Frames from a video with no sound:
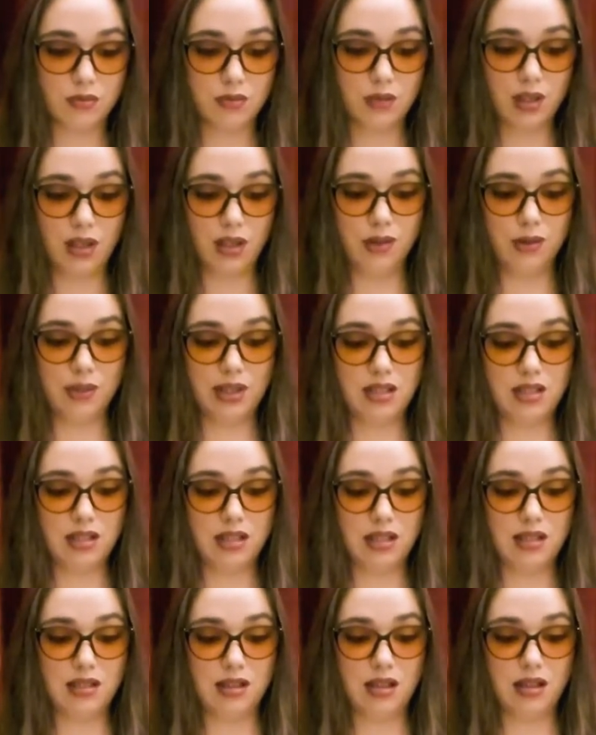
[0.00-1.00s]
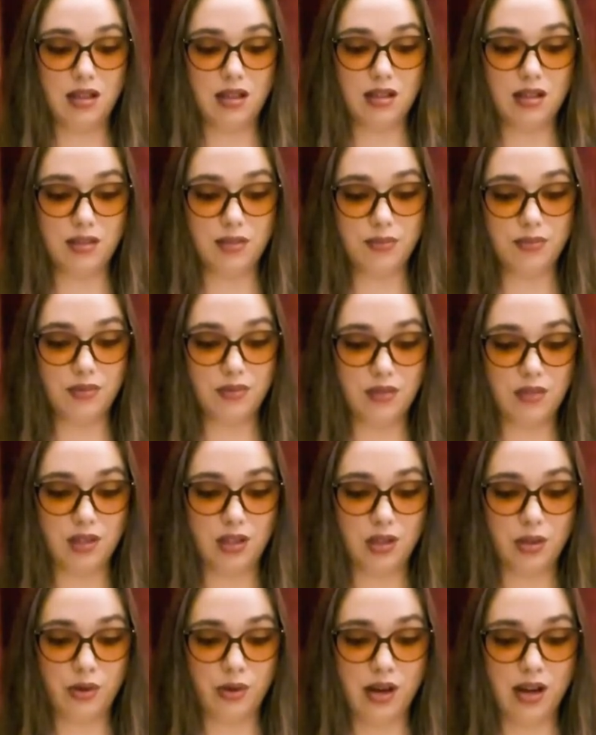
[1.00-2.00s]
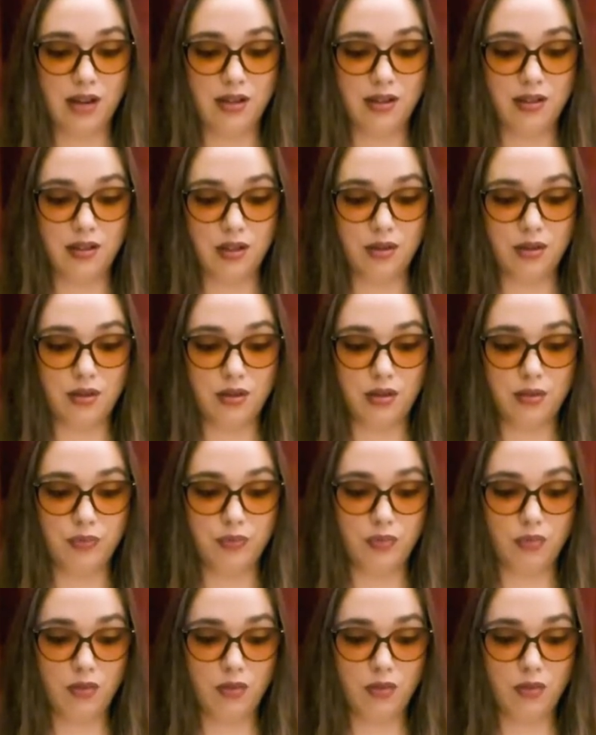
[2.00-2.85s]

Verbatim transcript: When did he die? inquired another.